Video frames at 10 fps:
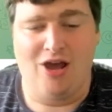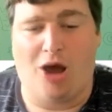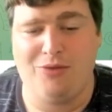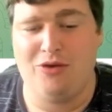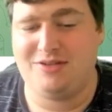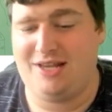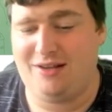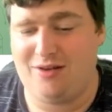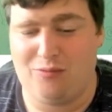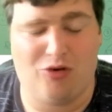I'm
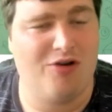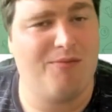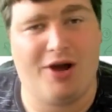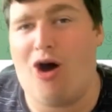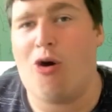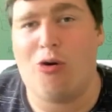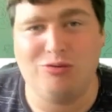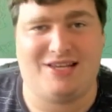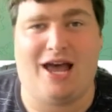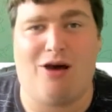using one of my
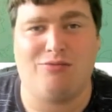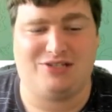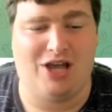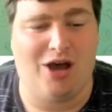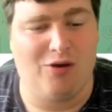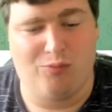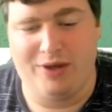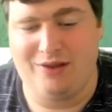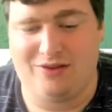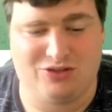old accounts uh,
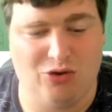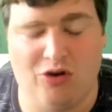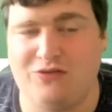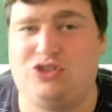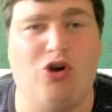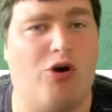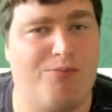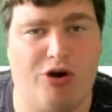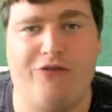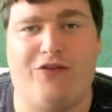with a sort of stock
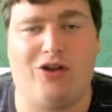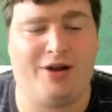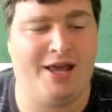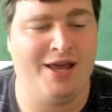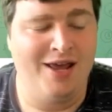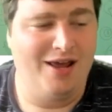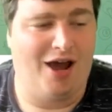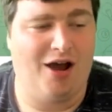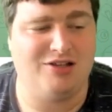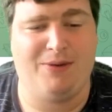profile on it
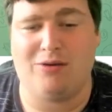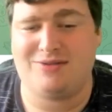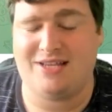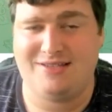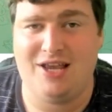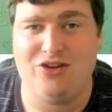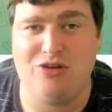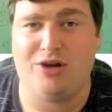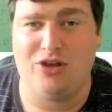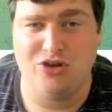uh, to be able to continue
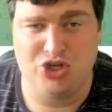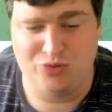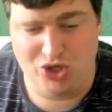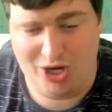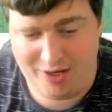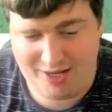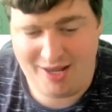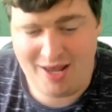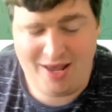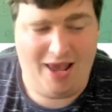my YouTube journey.
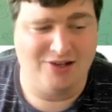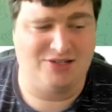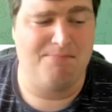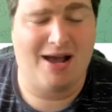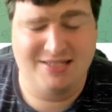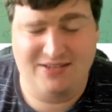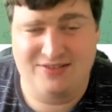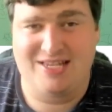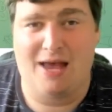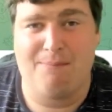It's a massive
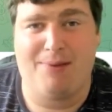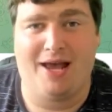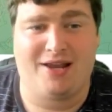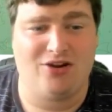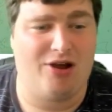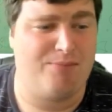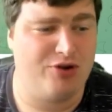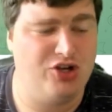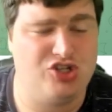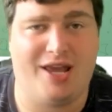setback, and I
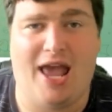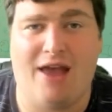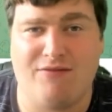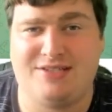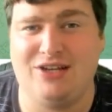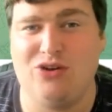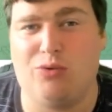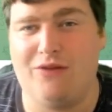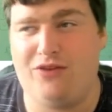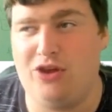appreciate every single
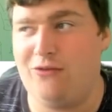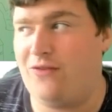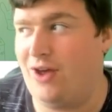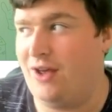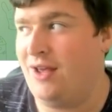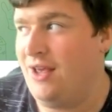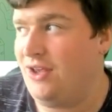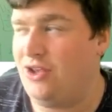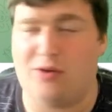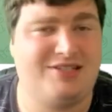one of you for,
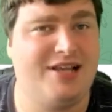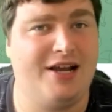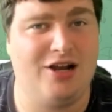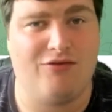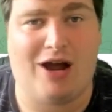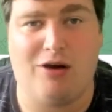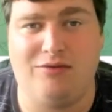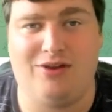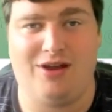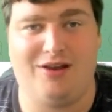you know, sticking
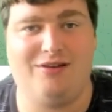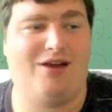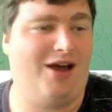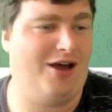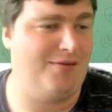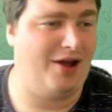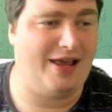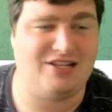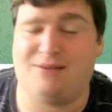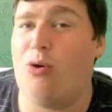around and uh, I
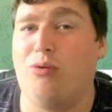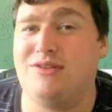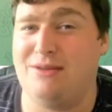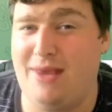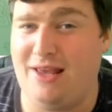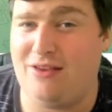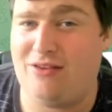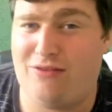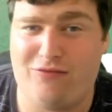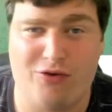guess supporting me
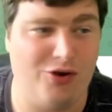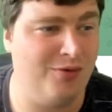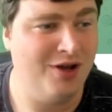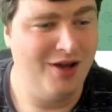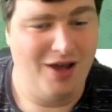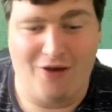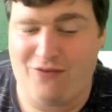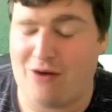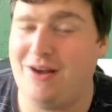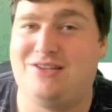through a
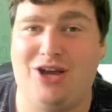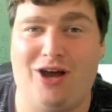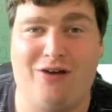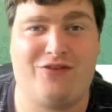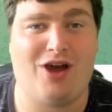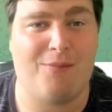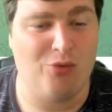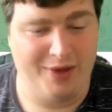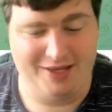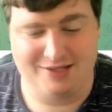very tough
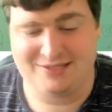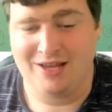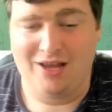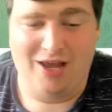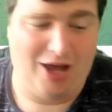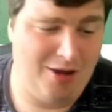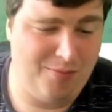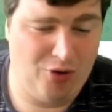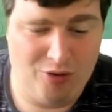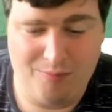couple weeks
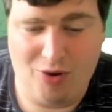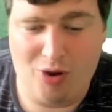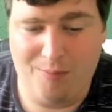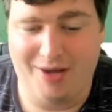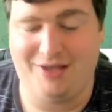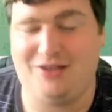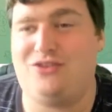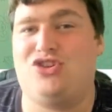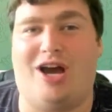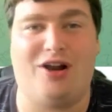um, on, on my
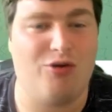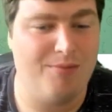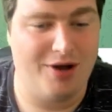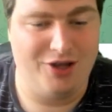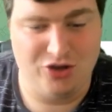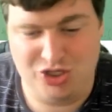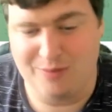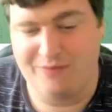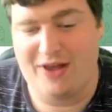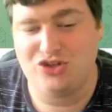channel and my
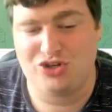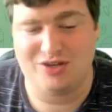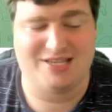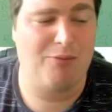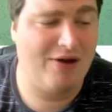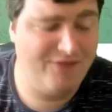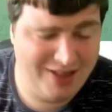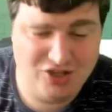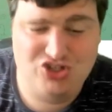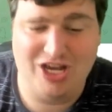YouTube adventures. However,
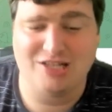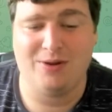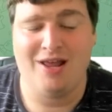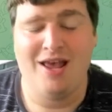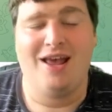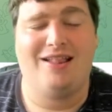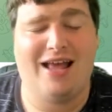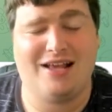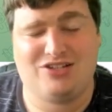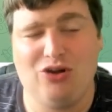ladies and gentlemen,
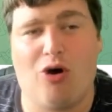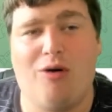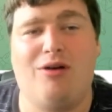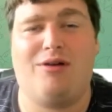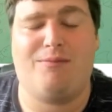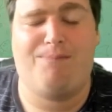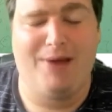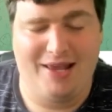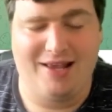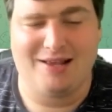let's not
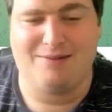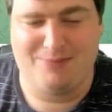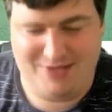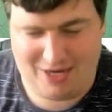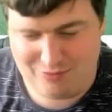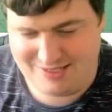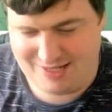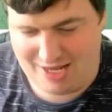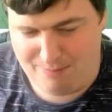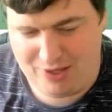be down
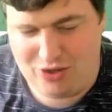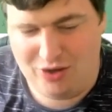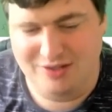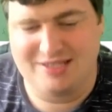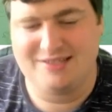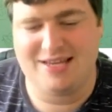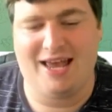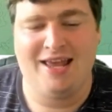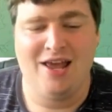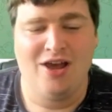today, because
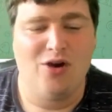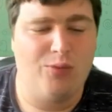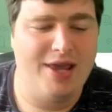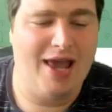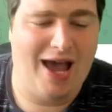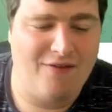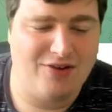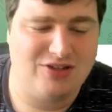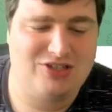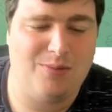today we have
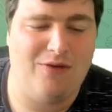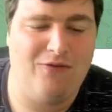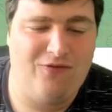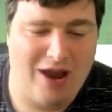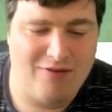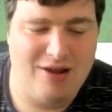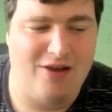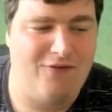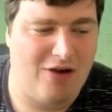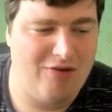some very
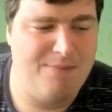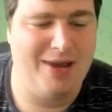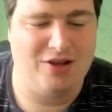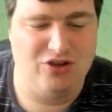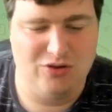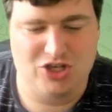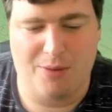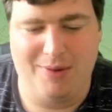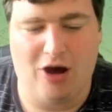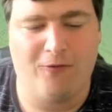very big news
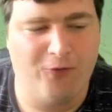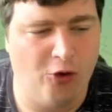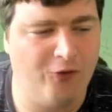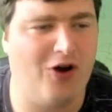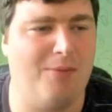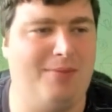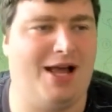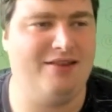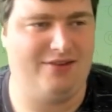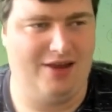coming out for
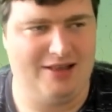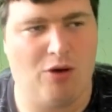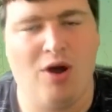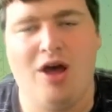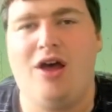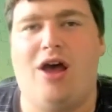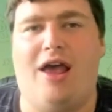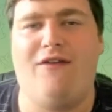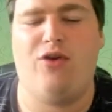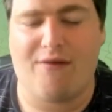Farmlandia. Now,
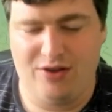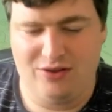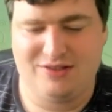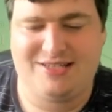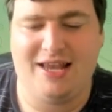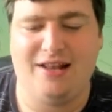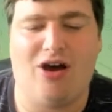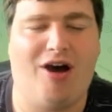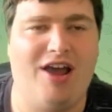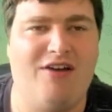if you haven't seen,
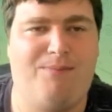I have